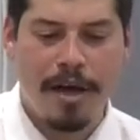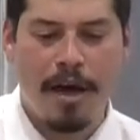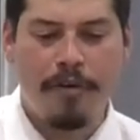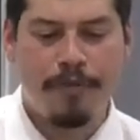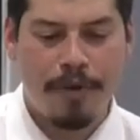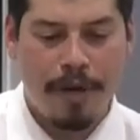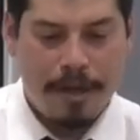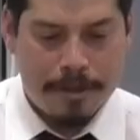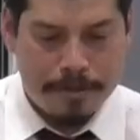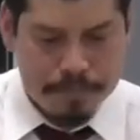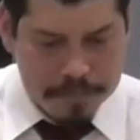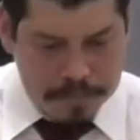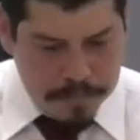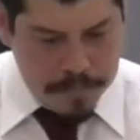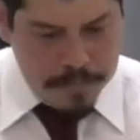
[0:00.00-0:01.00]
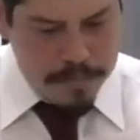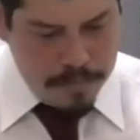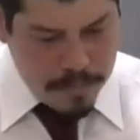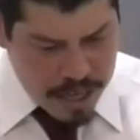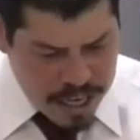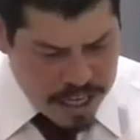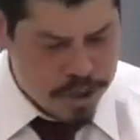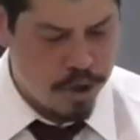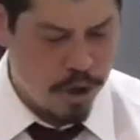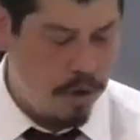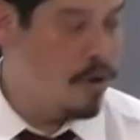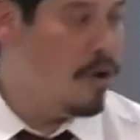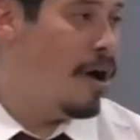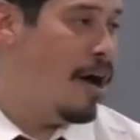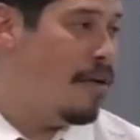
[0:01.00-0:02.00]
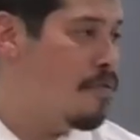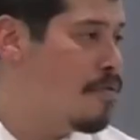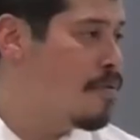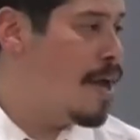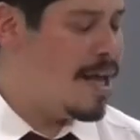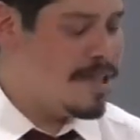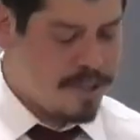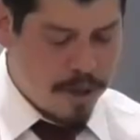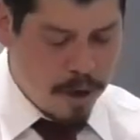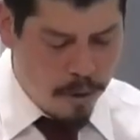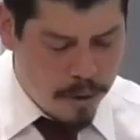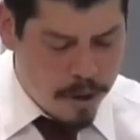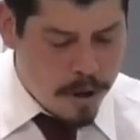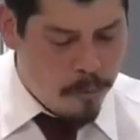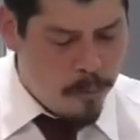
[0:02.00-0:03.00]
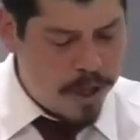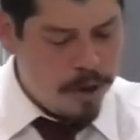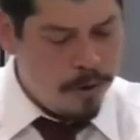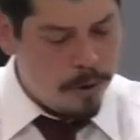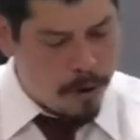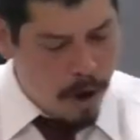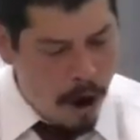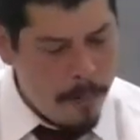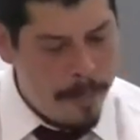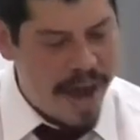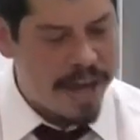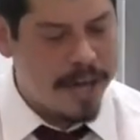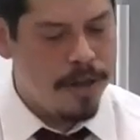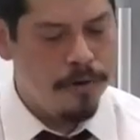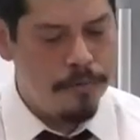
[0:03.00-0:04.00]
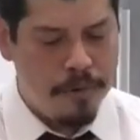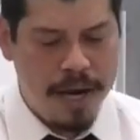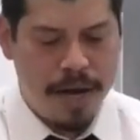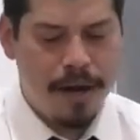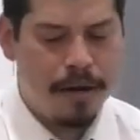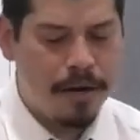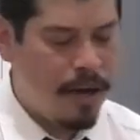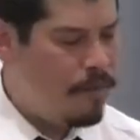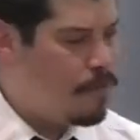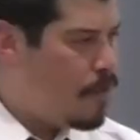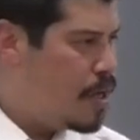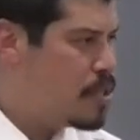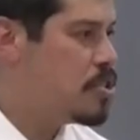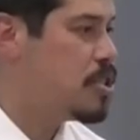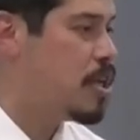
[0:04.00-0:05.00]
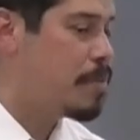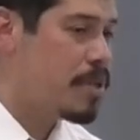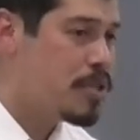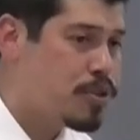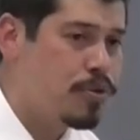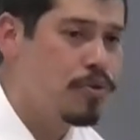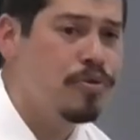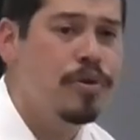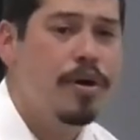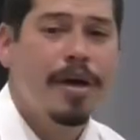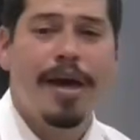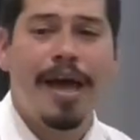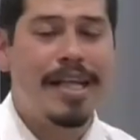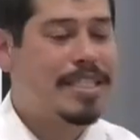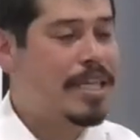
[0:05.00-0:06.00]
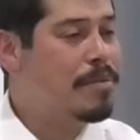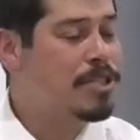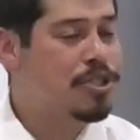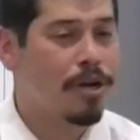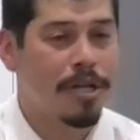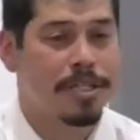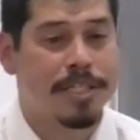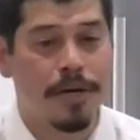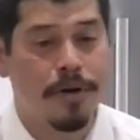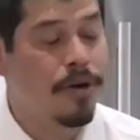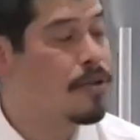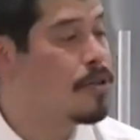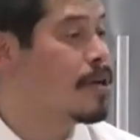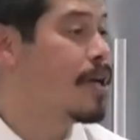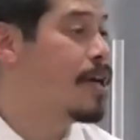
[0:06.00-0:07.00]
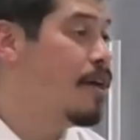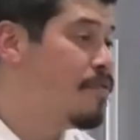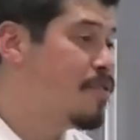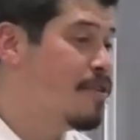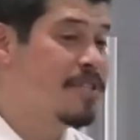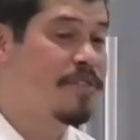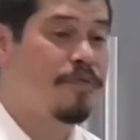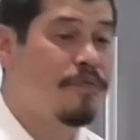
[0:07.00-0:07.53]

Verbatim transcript: life, eternal life. And so when you go back and you read Ephesians chapter 2 and someone's trying to tell you the gift is